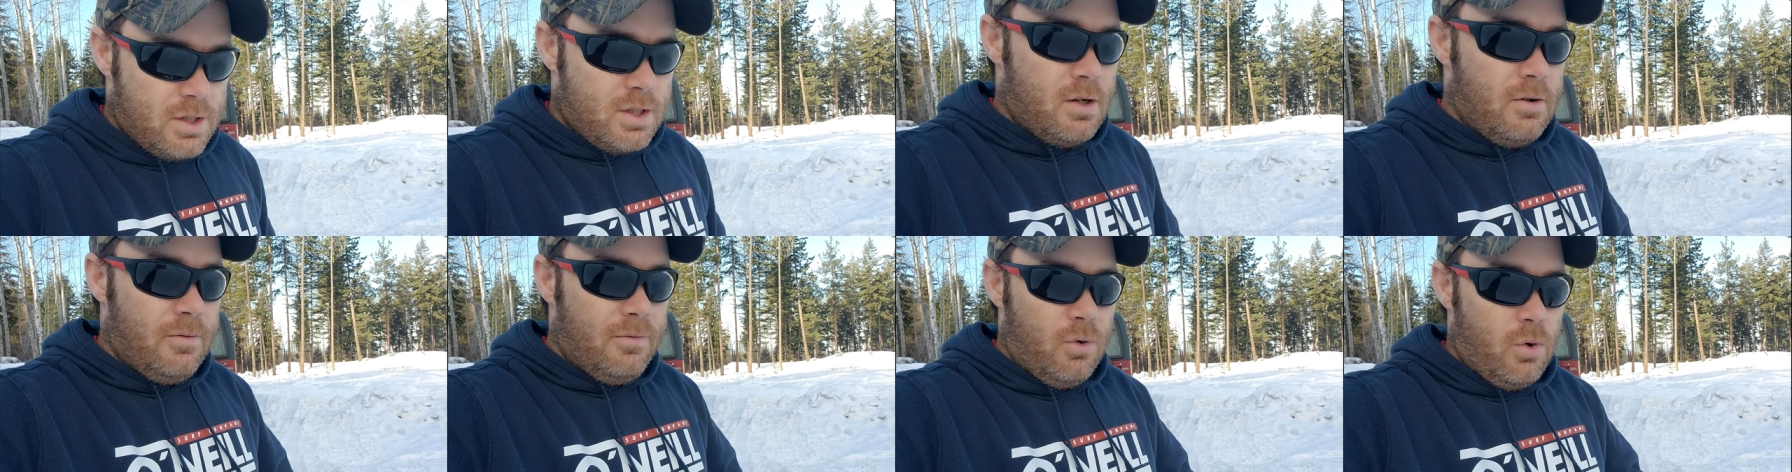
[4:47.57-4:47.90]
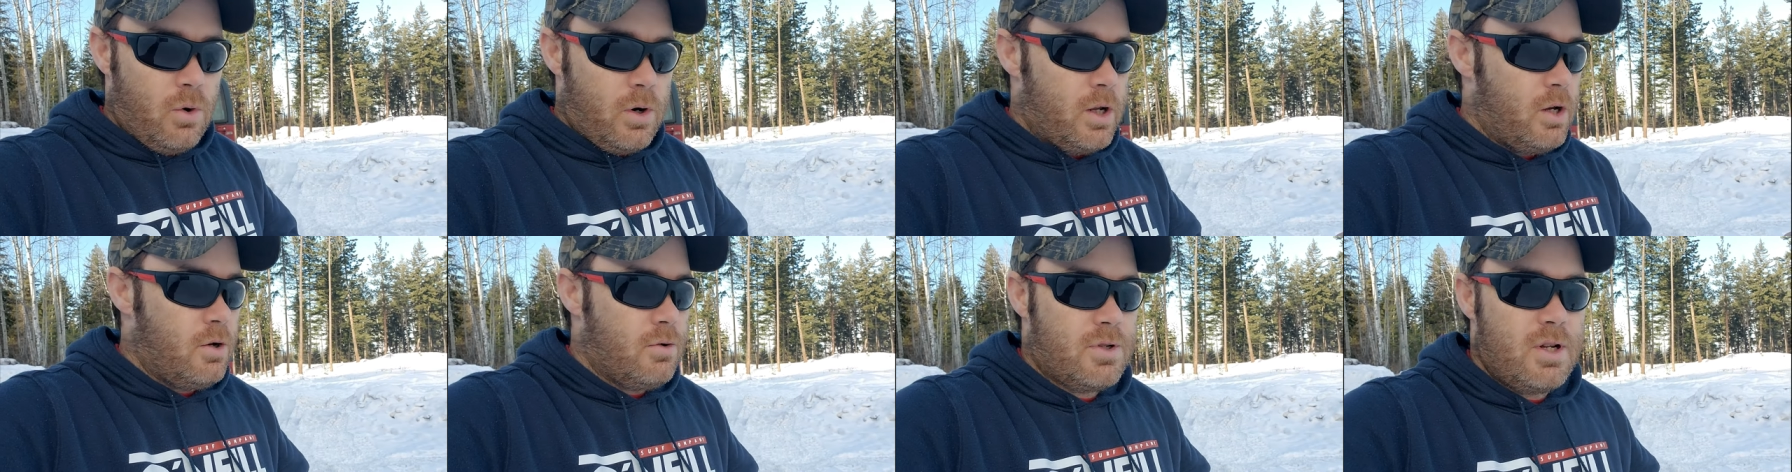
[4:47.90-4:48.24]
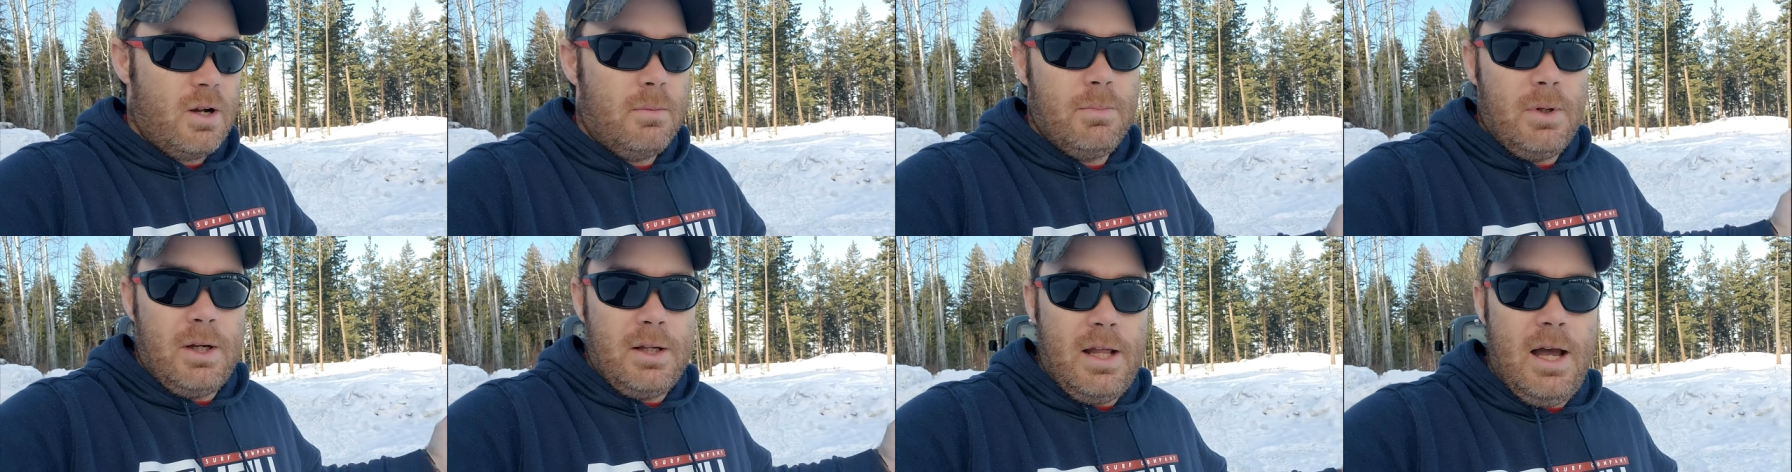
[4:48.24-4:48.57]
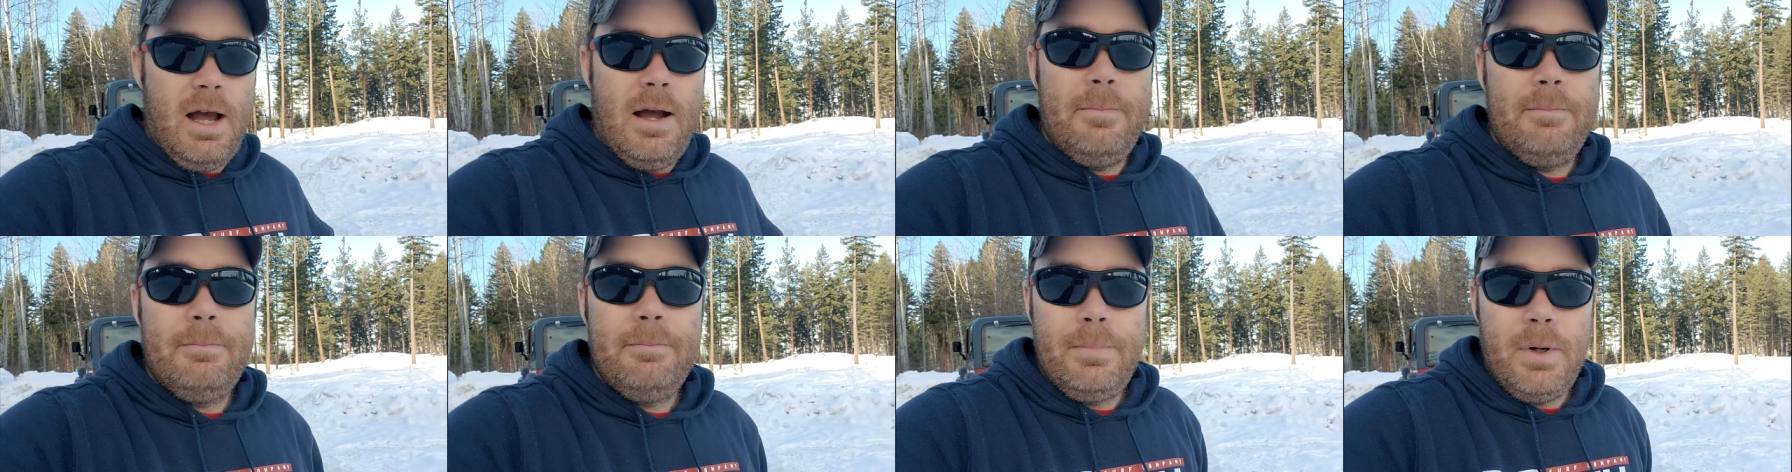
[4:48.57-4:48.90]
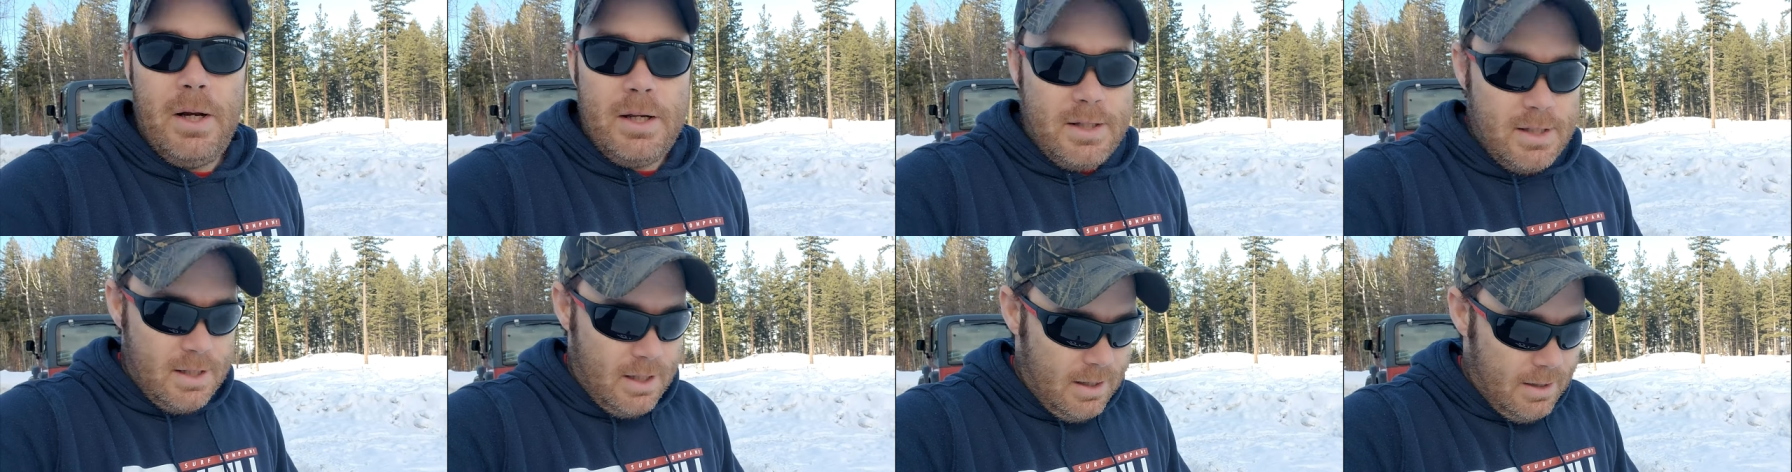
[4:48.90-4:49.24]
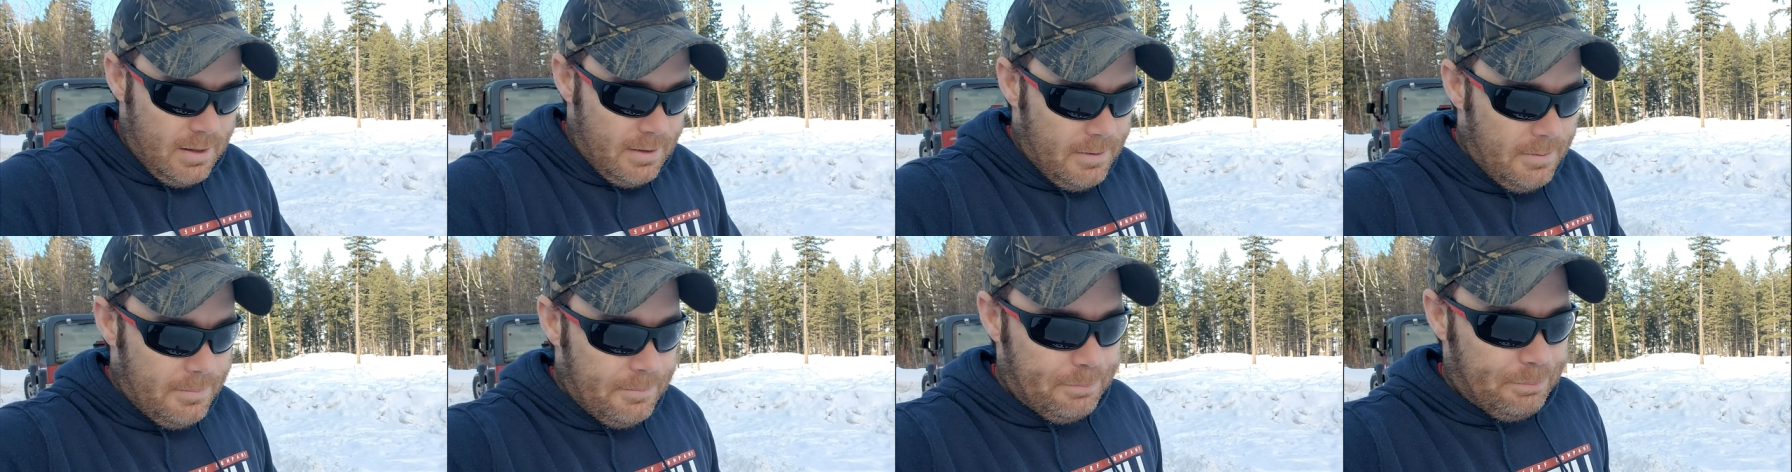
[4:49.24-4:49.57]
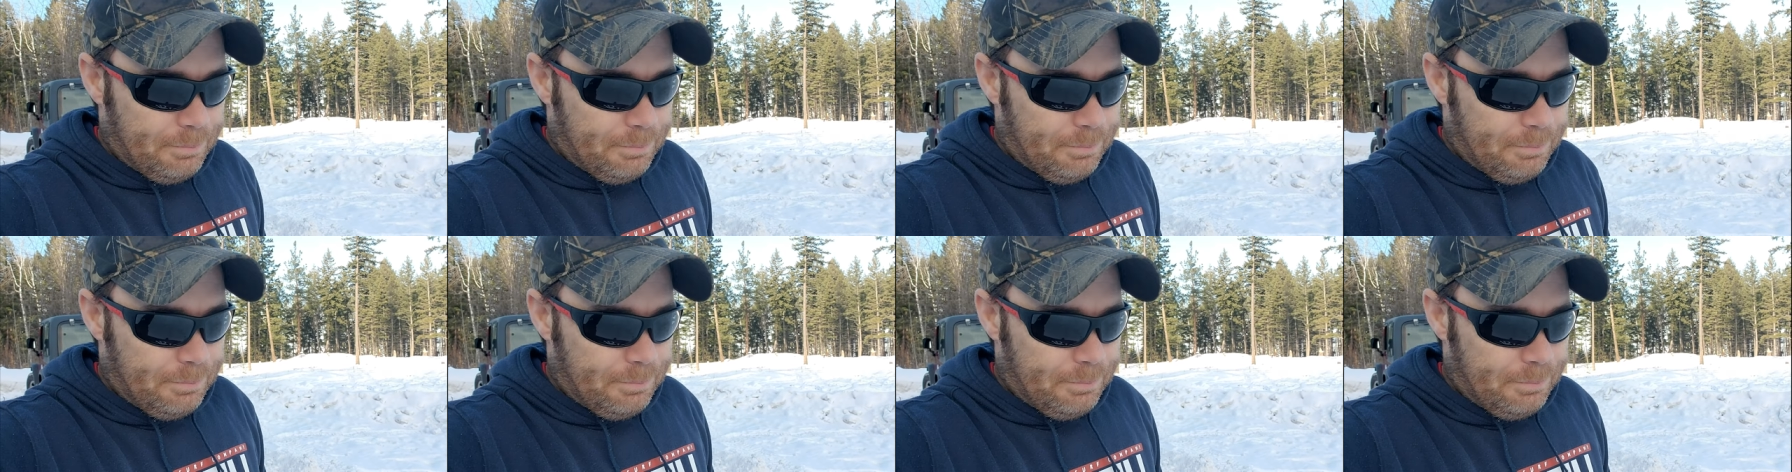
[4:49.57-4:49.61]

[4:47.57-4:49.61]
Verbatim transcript: and a 40 or something like that. But uh,